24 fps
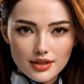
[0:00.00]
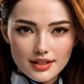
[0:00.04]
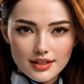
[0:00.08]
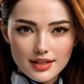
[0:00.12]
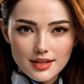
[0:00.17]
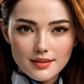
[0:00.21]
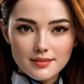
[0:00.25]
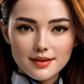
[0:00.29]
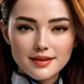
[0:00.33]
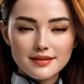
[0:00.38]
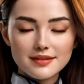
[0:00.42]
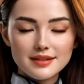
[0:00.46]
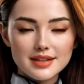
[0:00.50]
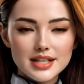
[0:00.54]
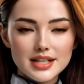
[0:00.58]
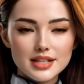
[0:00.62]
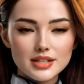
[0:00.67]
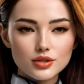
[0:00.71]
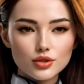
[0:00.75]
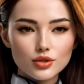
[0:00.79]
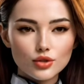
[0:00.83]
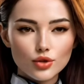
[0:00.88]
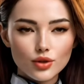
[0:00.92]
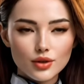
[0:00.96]
touches her
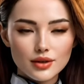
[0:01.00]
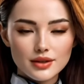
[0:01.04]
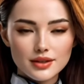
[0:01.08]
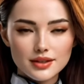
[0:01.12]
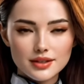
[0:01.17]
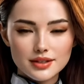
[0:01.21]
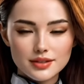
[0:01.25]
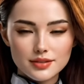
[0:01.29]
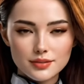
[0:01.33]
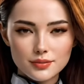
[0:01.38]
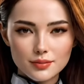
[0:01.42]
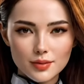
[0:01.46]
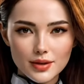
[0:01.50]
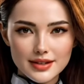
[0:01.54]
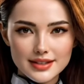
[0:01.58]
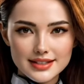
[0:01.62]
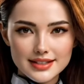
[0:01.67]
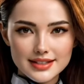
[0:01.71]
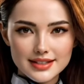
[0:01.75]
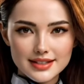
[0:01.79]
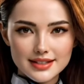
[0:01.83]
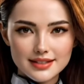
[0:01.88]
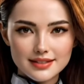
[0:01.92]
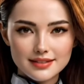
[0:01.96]
there, and on
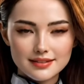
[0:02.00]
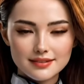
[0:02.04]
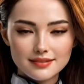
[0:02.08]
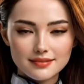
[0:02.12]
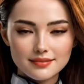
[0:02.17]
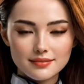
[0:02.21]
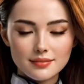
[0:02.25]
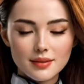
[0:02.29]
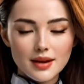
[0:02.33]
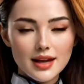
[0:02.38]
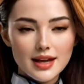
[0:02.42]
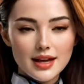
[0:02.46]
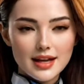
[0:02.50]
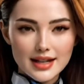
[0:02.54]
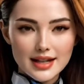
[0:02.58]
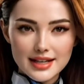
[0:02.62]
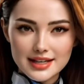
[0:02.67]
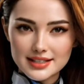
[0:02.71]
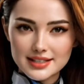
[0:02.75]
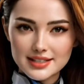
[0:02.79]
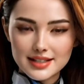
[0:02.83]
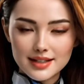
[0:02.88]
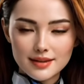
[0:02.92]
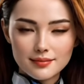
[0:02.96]
move 33,
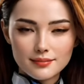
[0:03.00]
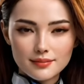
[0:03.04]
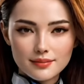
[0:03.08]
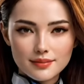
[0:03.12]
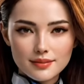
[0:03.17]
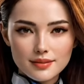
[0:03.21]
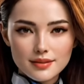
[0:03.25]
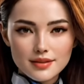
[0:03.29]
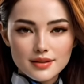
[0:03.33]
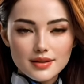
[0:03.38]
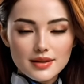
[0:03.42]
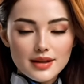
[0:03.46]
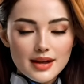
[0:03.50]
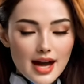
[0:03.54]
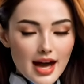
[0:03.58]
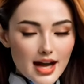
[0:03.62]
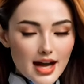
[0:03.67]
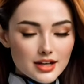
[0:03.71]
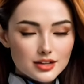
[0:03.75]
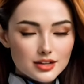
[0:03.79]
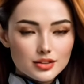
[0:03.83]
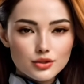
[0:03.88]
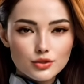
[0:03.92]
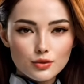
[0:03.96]
my bishop walks
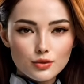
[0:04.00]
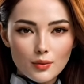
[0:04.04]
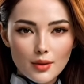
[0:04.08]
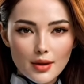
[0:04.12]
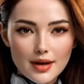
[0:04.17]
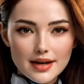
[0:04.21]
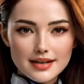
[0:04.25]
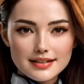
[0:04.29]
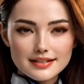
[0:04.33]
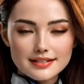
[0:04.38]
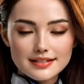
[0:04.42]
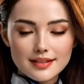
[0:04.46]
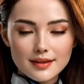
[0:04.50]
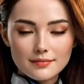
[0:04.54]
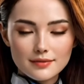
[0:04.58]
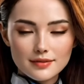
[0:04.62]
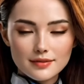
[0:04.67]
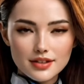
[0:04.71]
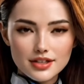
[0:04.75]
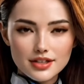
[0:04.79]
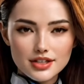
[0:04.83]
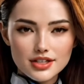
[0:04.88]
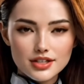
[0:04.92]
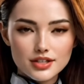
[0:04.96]
onto that same
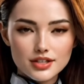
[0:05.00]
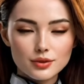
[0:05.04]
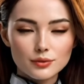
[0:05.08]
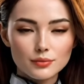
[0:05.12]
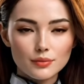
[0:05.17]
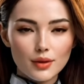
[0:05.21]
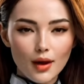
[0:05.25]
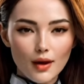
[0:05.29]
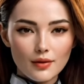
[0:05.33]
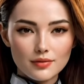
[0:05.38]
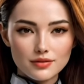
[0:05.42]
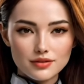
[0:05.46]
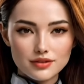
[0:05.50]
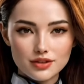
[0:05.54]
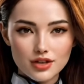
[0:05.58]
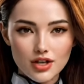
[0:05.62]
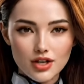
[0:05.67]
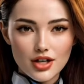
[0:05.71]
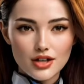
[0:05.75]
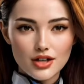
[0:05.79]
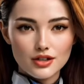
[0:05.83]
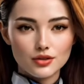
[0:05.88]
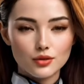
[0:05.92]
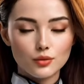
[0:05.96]
square and offers
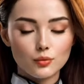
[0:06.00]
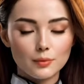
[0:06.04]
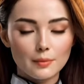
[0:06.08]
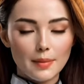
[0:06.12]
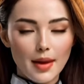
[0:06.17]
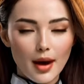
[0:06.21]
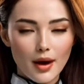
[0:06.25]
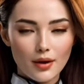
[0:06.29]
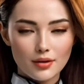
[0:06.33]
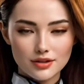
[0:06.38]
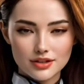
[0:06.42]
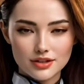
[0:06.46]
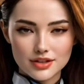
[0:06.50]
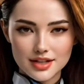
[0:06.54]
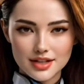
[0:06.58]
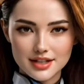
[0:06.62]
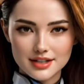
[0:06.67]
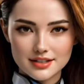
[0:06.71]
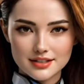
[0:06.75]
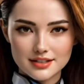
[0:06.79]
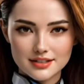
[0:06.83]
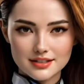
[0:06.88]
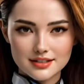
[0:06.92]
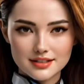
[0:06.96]
itself to her.
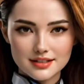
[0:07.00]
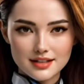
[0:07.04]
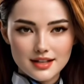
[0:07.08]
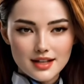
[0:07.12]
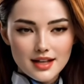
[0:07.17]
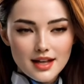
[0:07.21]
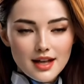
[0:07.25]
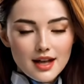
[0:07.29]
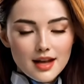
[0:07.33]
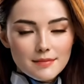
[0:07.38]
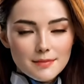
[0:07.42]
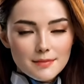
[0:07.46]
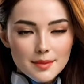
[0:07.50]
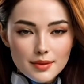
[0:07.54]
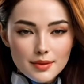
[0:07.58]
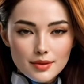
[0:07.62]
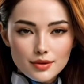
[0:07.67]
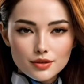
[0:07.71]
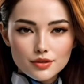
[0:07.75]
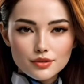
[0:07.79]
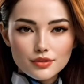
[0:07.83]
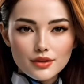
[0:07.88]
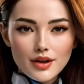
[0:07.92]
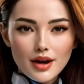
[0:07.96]
You will want to
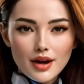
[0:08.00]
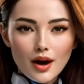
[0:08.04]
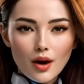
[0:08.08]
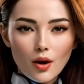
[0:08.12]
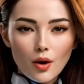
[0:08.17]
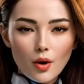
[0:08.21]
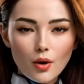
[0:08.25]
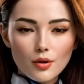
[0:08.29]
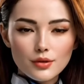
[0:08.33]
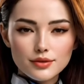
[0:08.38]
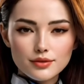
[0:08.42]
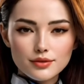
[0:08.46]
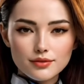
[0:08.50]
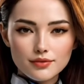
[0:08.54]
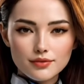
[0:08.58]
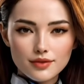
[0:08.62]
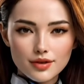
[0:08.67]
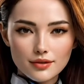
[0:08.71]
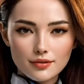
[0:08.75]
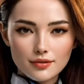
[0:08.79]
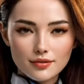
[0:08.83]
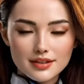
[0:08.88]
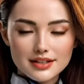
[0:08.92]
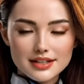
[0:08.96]
remember
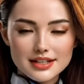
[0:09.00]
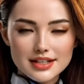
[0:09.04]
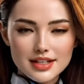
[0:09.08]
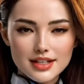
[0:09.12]
e7.